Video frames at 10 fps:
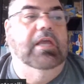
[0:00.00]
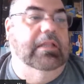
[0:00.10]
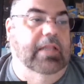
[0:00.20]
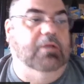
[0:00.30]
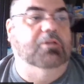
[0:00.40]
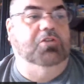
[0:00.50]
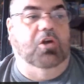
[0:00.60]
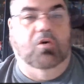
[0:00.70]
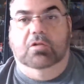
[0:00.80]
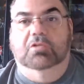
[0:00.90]
and like used to
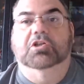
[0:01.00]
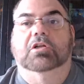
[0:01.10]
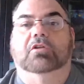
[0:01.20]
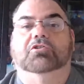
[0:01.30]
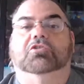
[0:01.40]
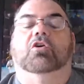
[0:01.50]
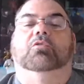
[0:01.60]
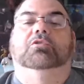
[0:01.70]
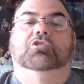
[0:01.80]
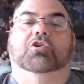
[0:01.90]
go to the Chiller show
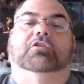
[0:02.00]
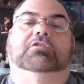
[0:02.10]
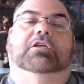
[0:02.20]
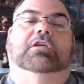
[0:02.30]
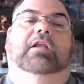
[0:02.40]
in Jersey,